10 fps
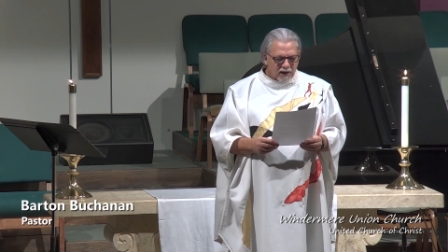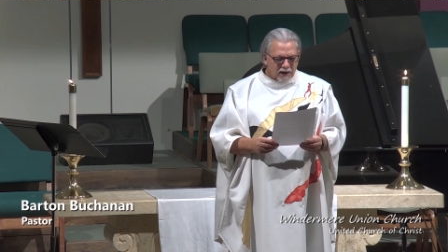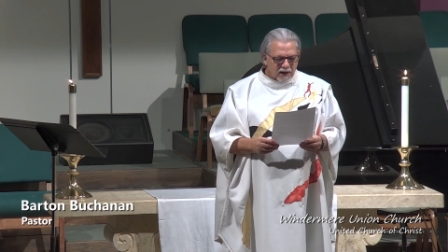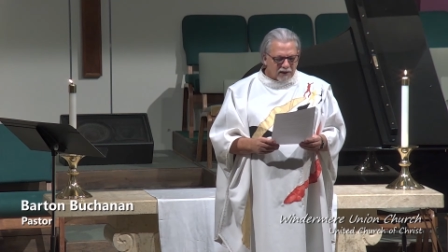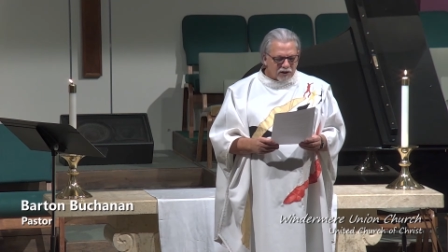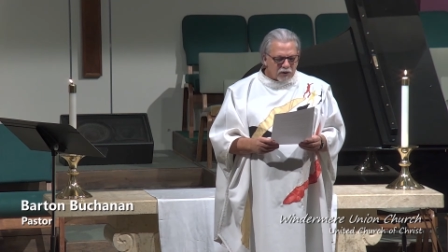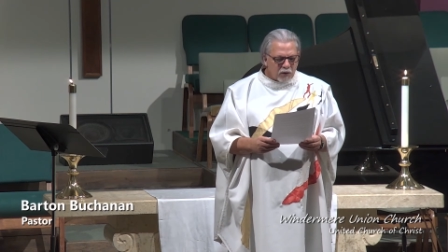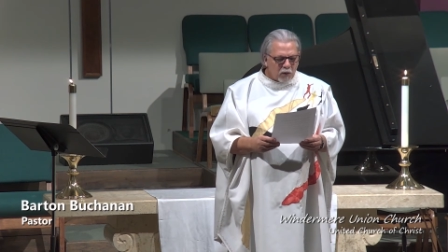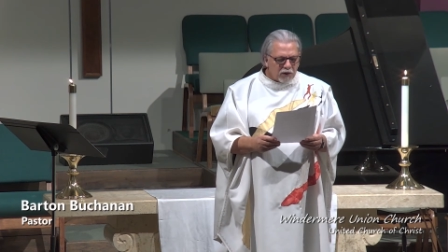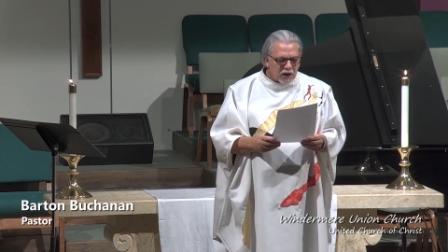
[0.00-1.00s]
And this
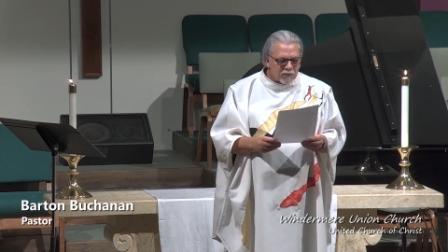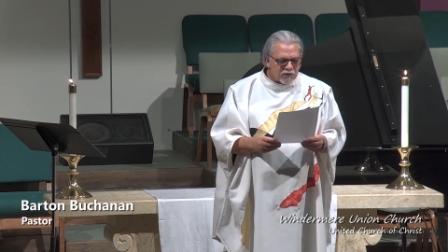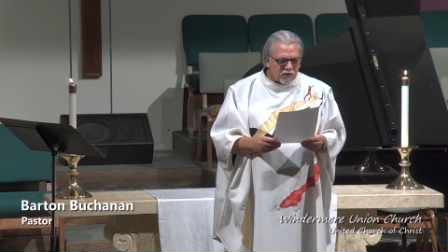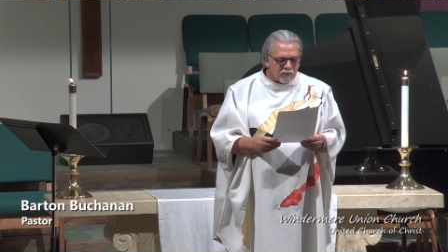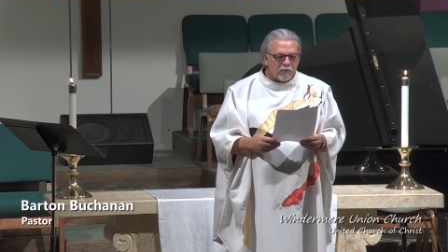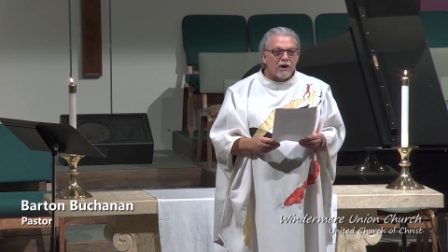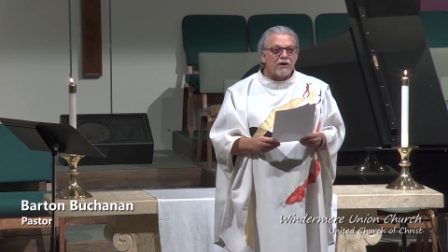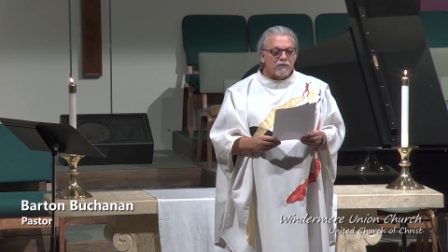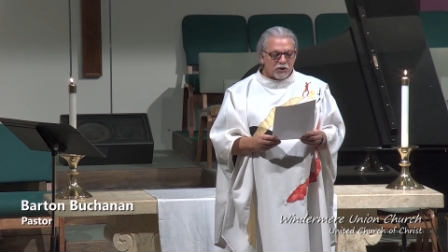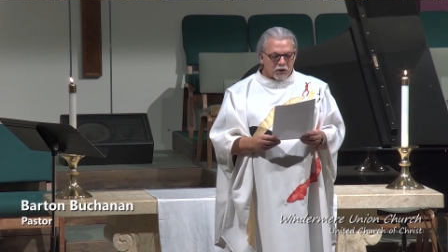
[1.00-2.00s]
quote comes from Bread
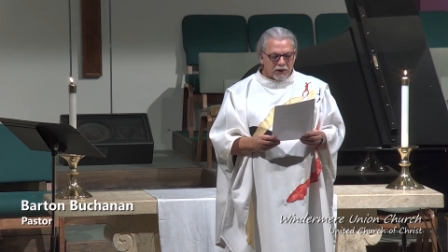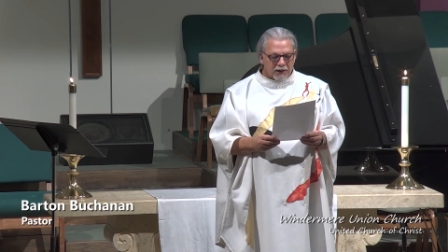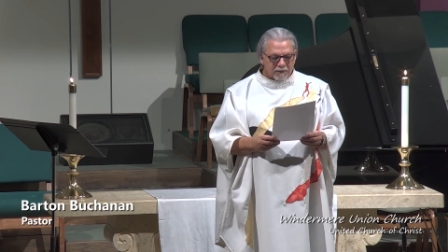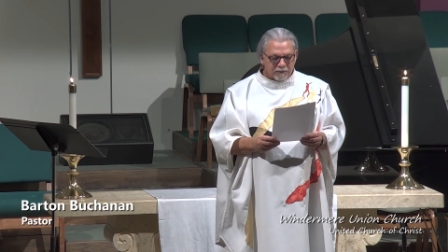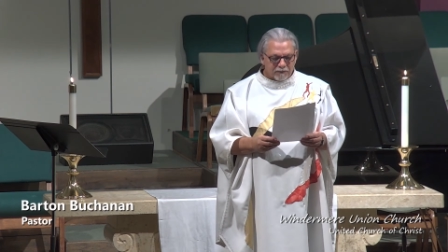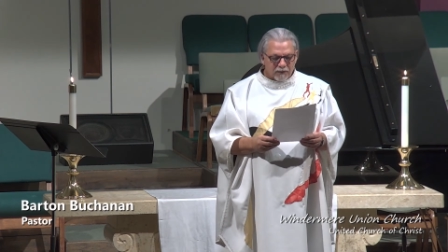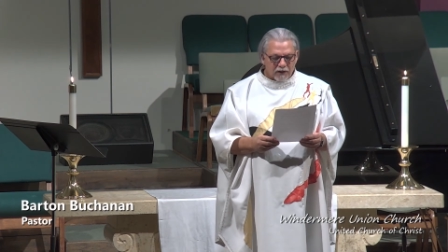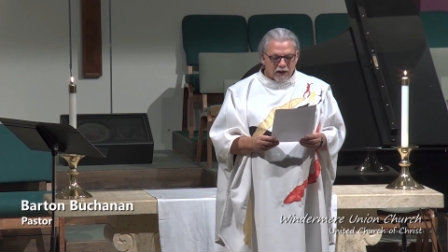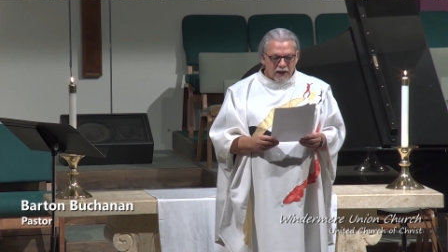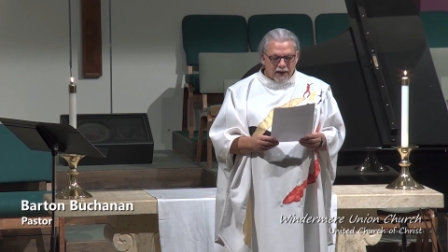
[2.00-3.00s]
of Journey, a